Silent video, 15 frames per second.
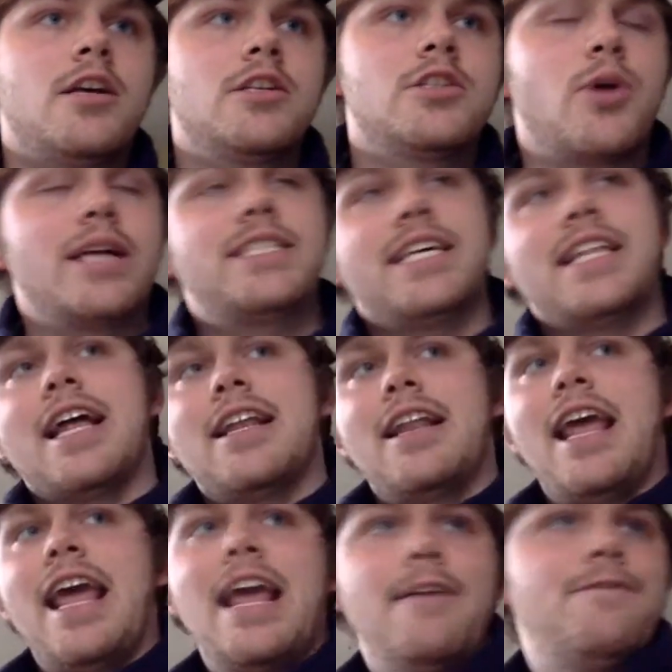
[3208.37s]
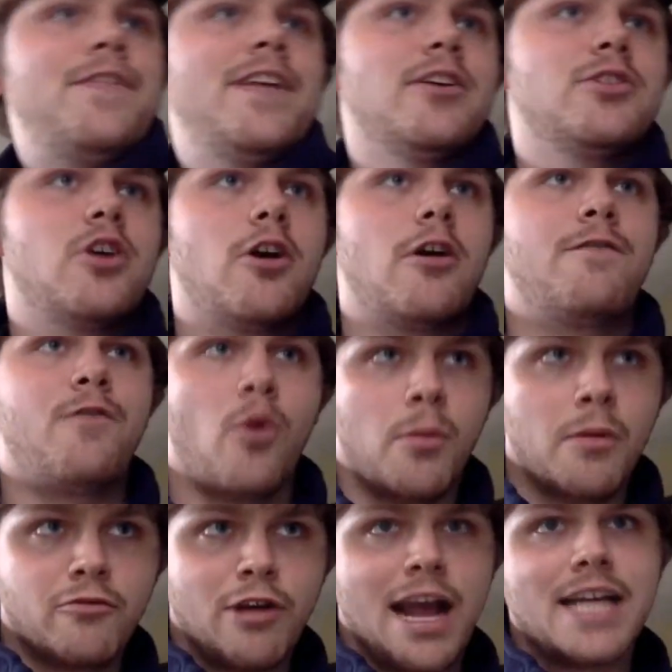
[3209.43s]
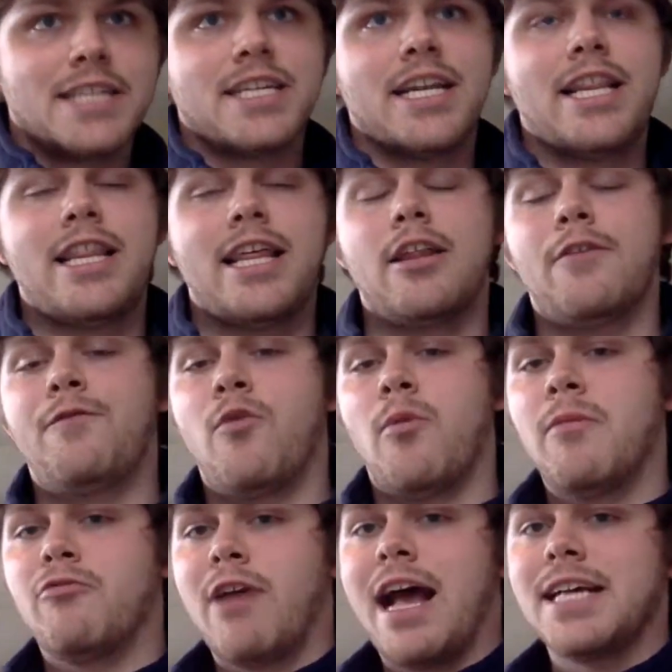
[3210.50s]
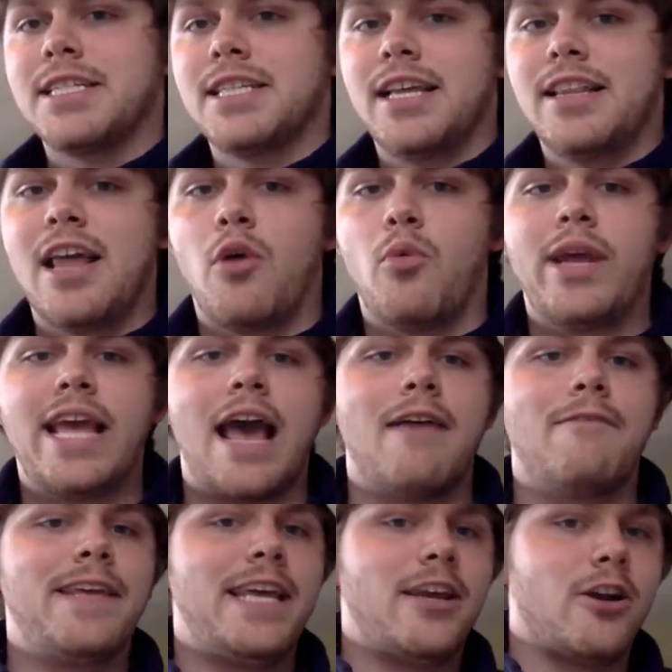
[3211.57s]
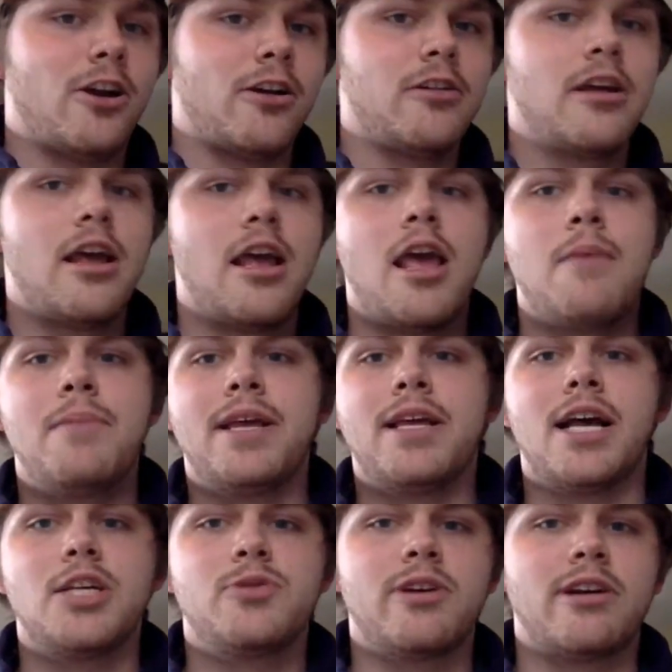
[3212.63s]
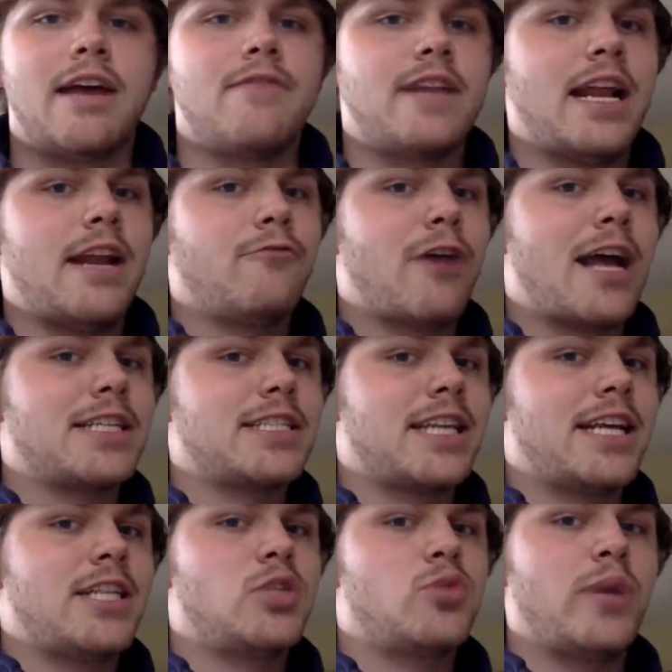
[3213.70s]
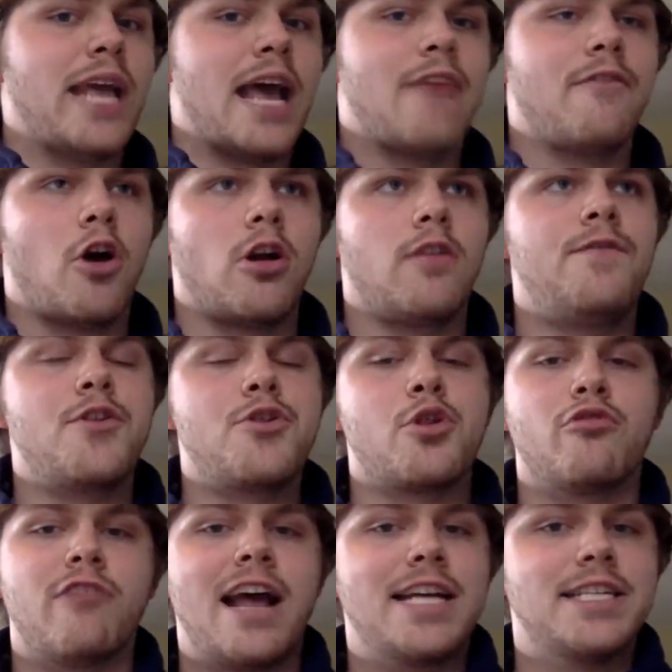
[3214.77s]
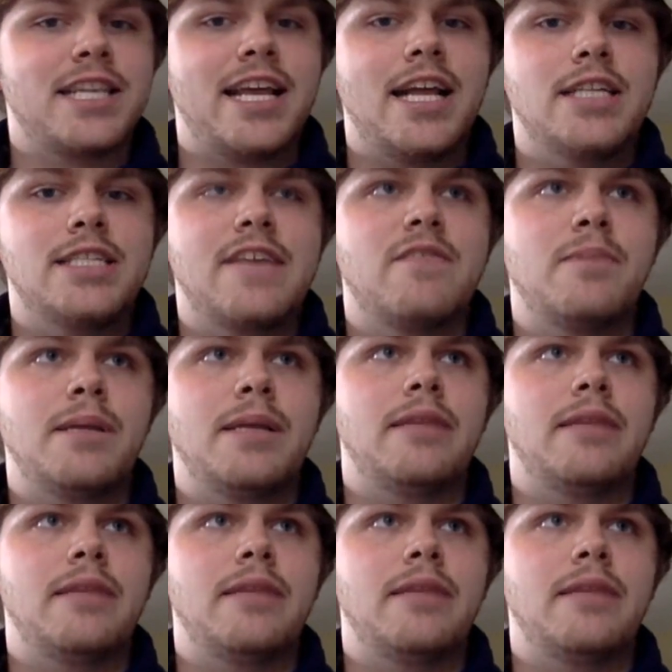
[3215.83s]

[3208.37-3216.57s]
So I'd say that hayfields are a form of grassland, and they're the form of grassland that we have here because we don't have native grasslands. We have artificial grasslands that